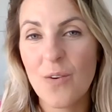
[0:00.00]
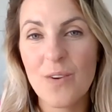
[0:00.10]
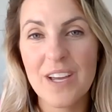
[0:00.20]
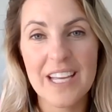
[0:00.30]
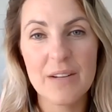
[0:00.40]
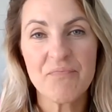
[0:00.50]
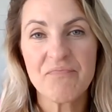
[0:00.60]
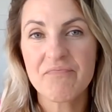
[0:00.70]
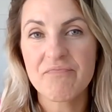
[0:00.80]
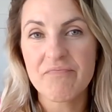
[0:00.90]
we
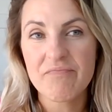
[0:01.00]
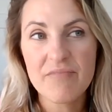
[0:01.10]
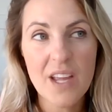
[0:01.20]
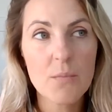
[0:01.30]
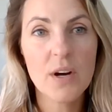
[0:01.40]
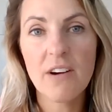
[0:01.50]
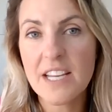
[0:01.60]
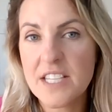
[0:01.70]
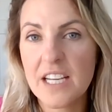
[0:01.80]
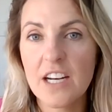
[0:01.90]

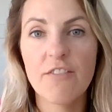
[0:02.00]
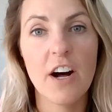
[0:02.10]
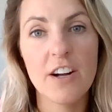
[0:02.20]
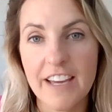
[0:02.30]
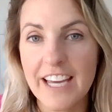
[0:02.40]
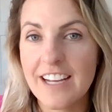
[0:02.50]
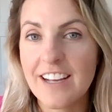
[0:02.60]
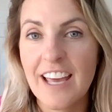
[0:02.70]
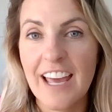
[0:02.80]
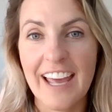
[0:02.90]
progressing and evolving?